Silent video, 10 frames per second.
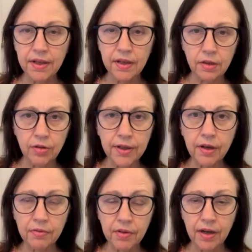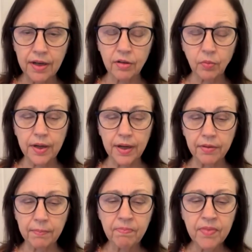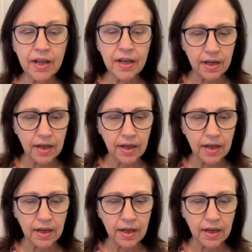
It's not like going online or whatever.